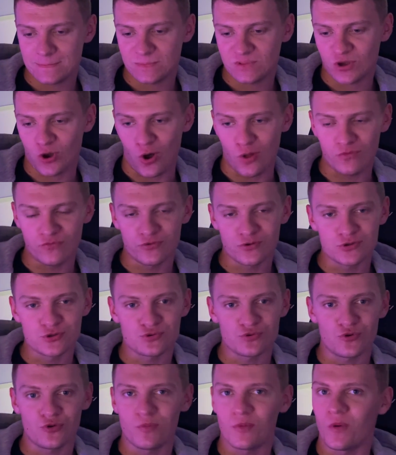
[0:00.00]
conference
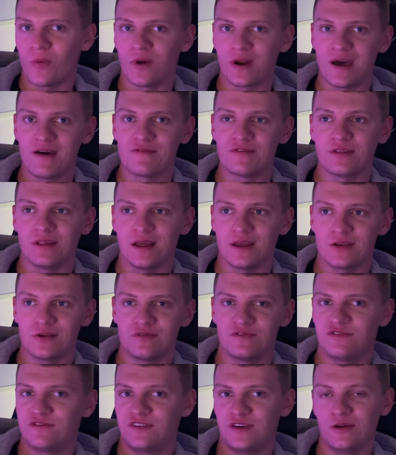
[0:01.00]
room or whatever, like, you'd
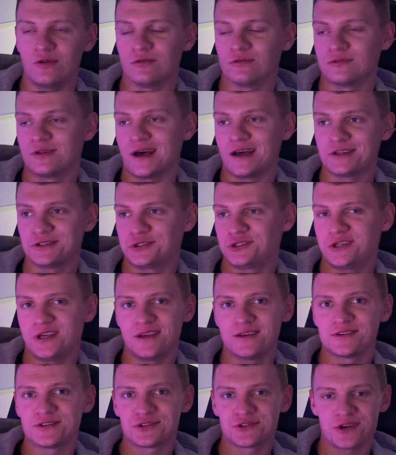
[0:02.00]
feel that
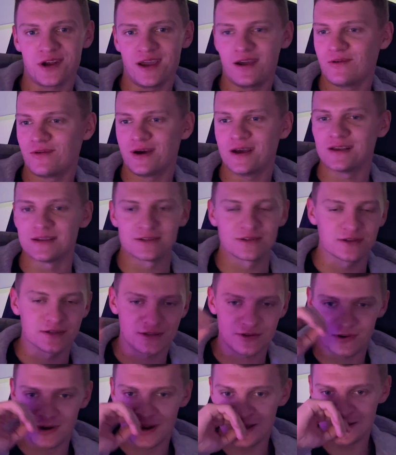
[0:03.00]
shit straight away. So it's
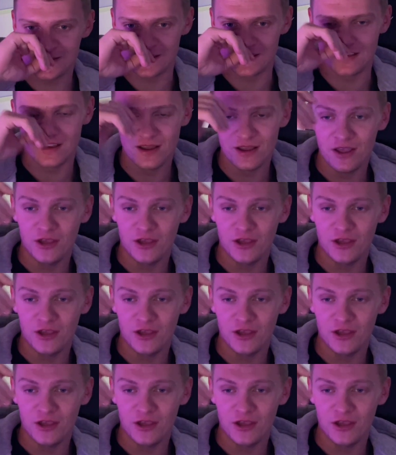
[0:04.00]
crazy.